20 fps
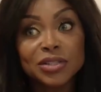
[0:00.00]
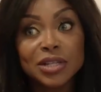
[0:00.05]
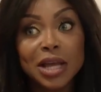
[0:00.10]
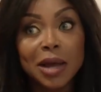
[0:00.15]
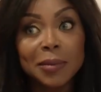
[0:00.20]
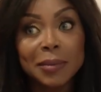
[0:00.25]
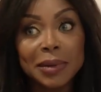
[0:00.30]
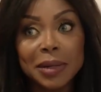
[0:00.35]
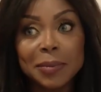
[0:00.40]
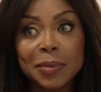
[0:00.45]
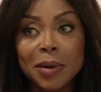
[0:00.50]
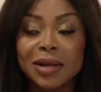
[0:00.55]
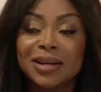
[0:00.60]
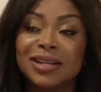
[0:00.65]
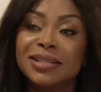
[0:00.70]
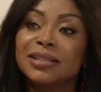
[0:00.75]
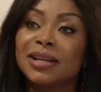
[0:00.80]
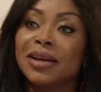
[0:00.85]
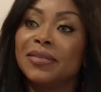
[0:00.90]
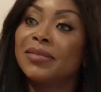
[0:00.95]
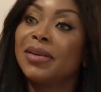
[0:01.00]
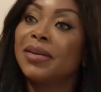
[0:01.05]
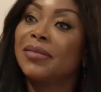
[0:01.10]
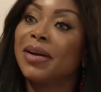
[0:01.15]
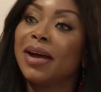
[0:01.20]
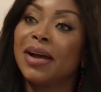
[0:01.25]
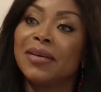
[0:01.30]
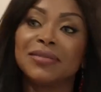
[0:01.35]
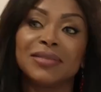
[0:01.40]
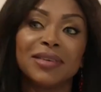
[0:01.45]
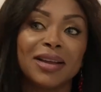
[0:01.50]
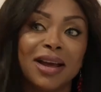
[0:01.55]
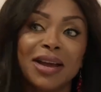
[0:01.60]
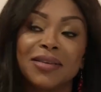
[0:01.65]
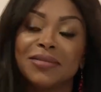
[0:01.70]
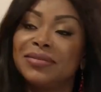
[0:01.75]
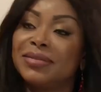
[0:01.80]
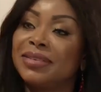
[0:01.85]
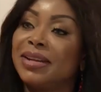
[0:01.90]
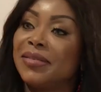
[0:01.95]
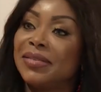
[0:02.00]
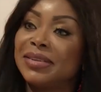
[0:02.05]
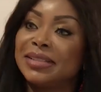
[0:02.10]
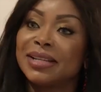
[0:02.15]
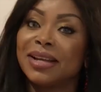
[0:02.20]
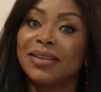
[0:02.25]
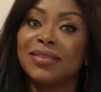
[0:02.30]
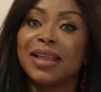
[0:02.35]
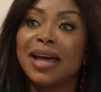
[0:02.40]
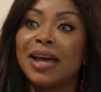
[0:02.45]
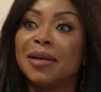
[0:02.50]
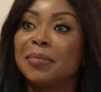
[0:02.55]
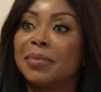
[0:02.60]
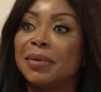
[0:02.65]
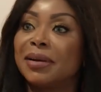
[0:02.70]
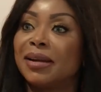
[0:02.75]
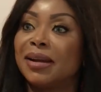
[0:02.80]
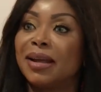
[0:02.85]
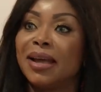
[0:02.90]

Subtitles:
how many partners, I've never done that. But.